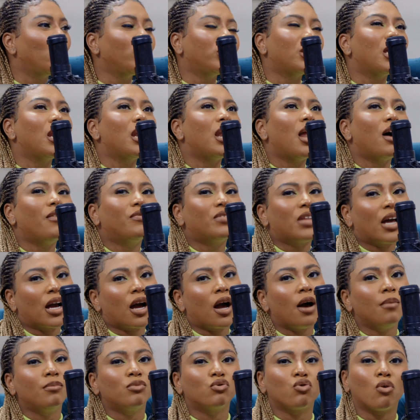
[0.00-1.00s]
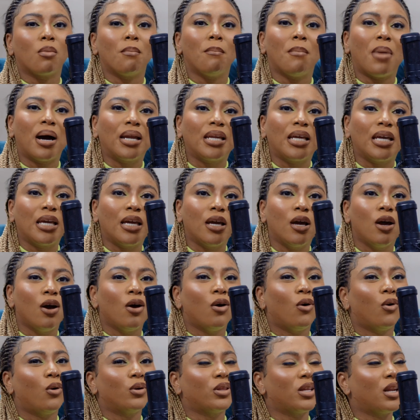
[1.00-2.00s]
not the love that comes from money
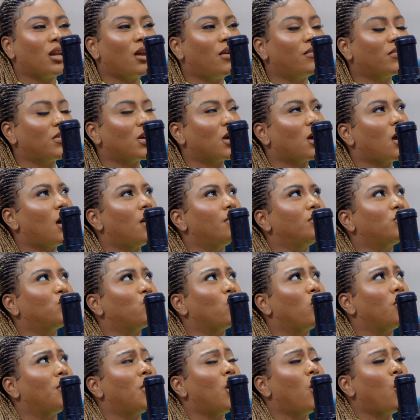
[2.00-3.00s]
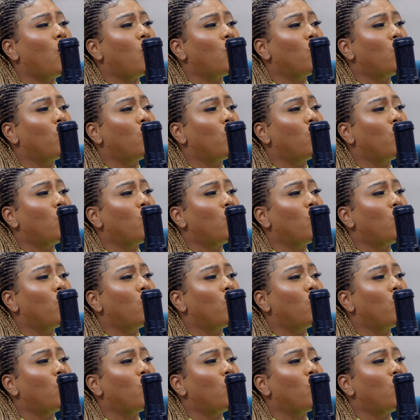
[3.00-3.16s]
or the love that comes from